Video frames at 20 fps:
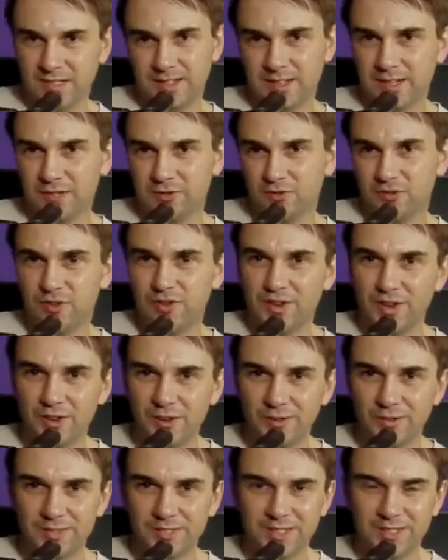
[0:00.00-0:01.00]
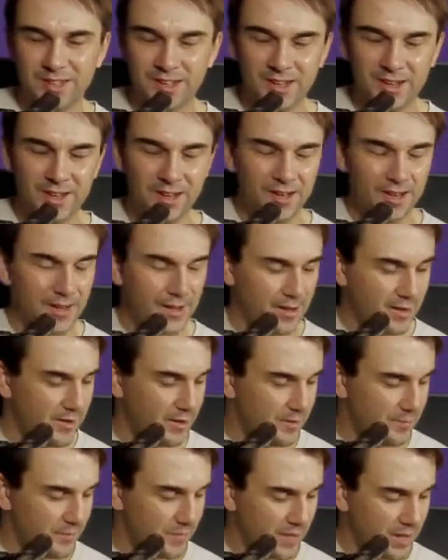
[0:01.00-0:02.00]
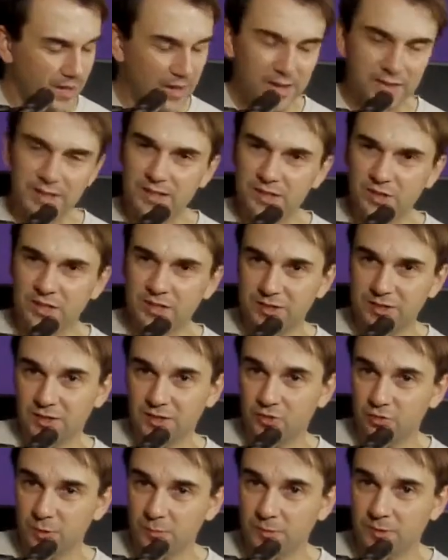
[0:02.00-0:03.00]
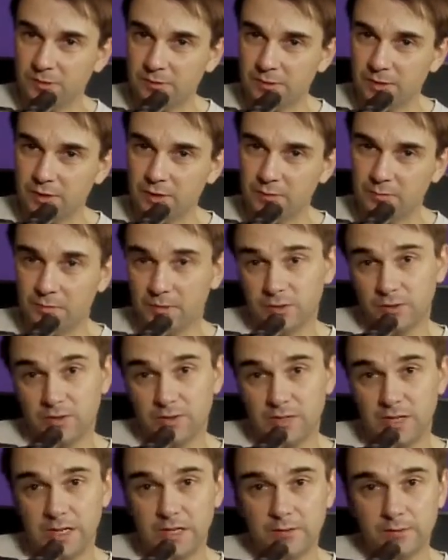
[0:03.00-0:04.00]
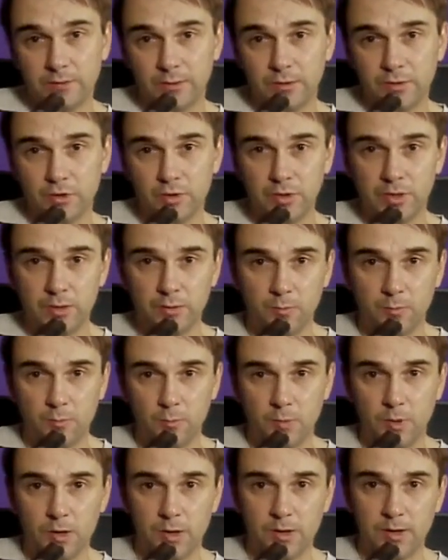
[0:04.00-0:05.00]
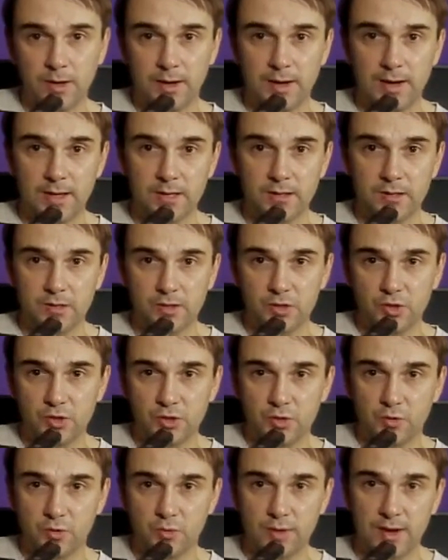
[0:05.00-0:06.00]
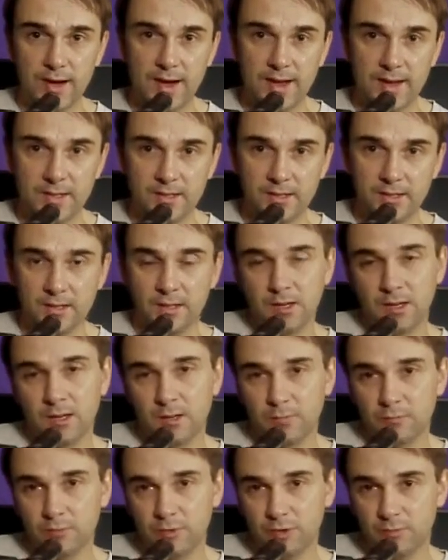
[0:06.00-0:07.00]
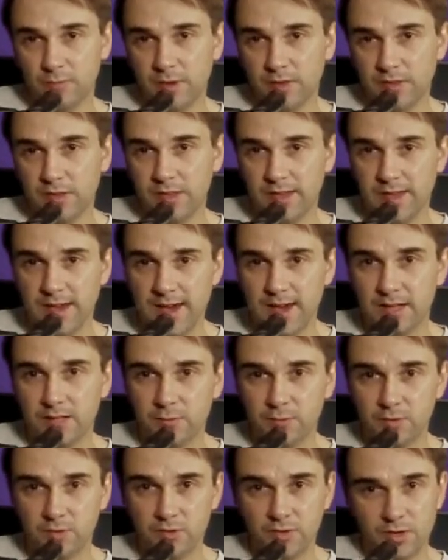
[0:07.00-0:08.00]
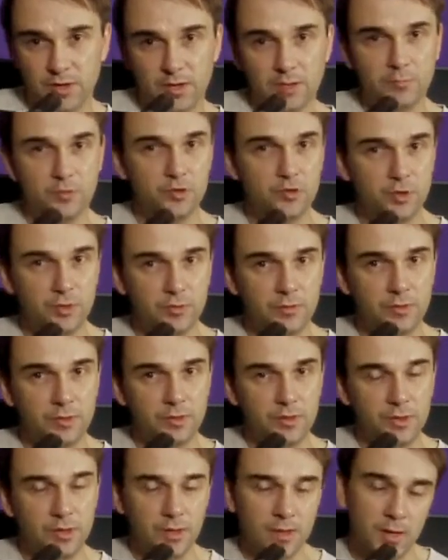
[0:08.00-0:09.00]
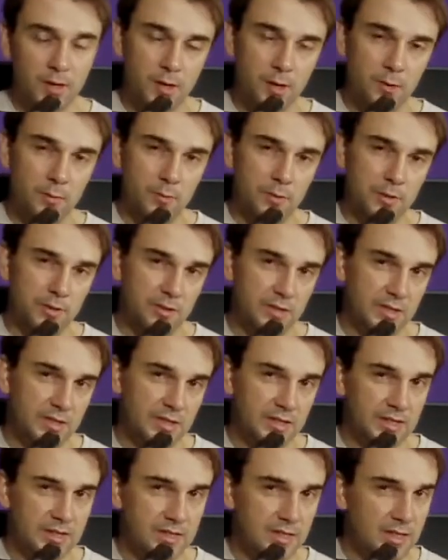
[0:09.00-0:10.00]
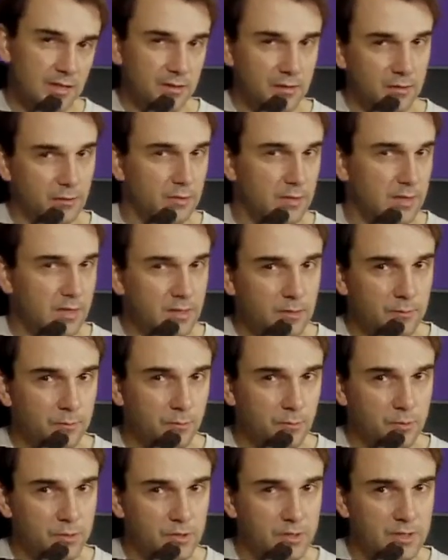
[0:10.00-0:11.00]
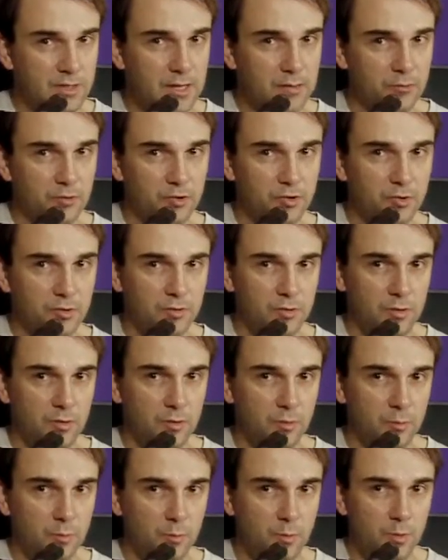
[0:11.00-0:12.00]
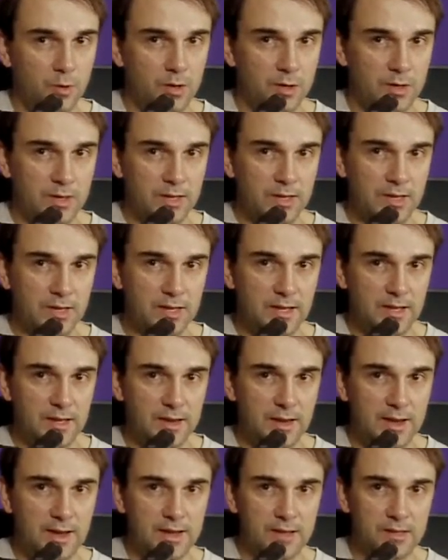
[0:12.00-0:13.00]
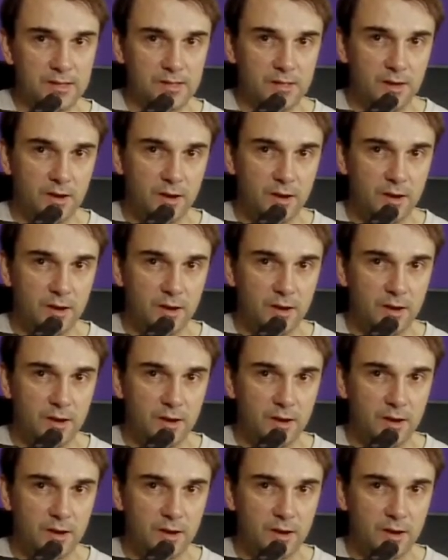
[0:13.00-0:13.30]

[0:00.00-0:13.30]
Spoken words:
an extra note. And that changes the strumming direction, because on the 8th notes you had 1 and 2 and, which meant that the and was on an upstroke. Whereas the 16th note, the and falls on a downstroke, 1E and